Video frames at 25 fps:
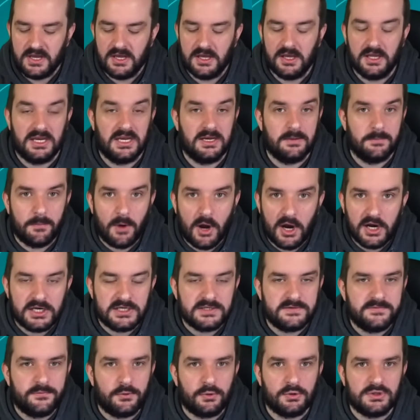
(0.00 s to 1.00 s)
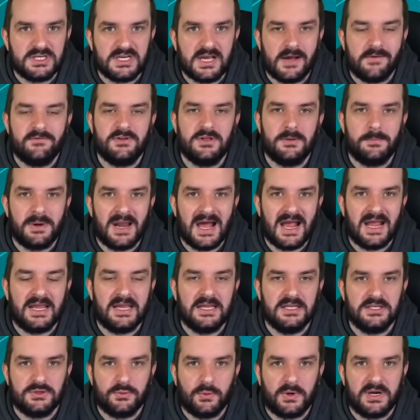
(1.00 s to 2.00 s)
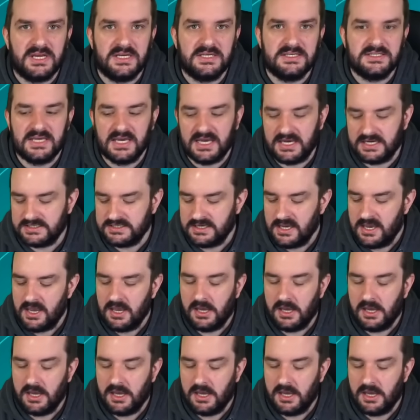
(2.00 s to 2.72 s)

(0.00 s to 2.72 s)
I need a -4 to cover the blank in 26,